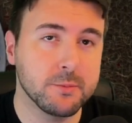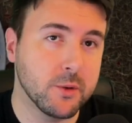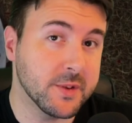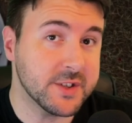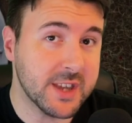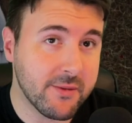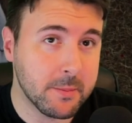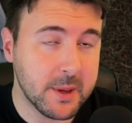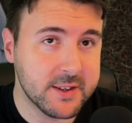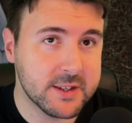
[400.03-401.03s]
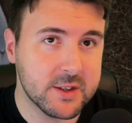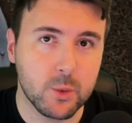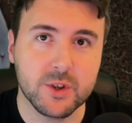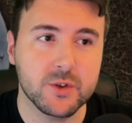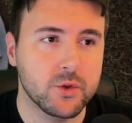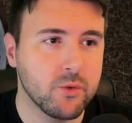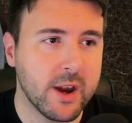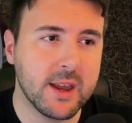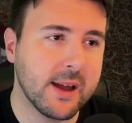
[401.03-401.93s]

movement 7 pieces, which is great.